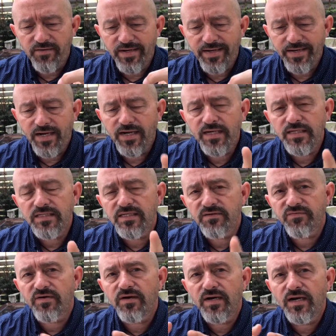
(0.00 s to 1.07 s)
nine
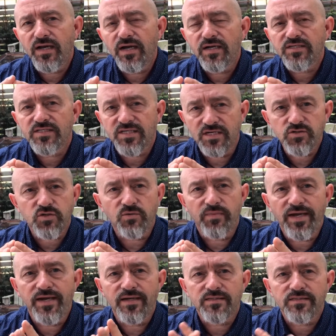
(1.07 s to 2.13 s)
different central
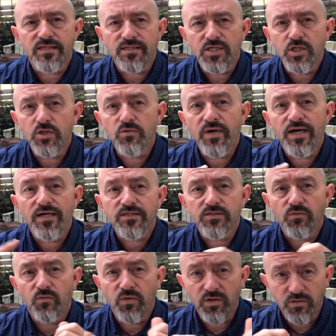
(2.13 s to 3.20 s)
banks that the U S
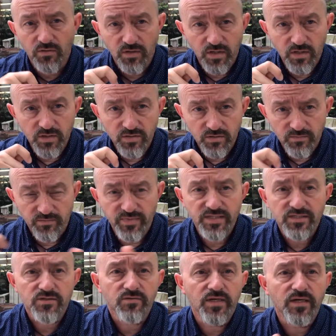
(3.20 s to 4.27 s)
will
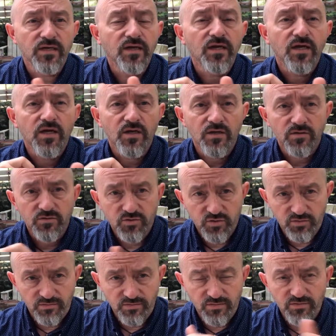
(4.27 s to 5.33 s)
basically tr
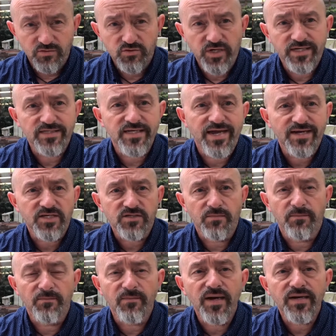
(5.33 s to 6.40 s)
transact
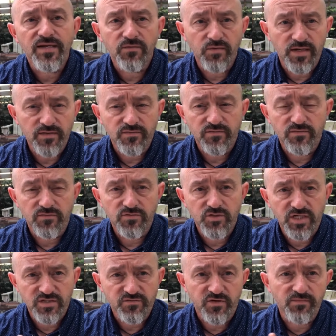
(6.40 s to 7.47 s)
money with,
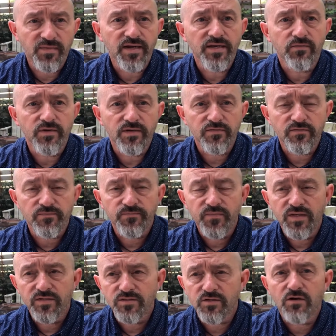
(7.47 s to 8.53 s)
transfer money with.
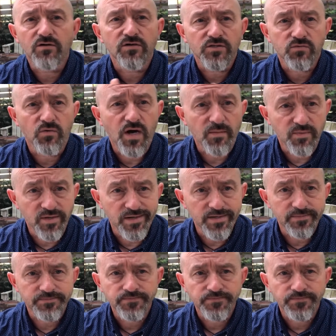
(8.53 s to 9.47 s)
It's called a swap line.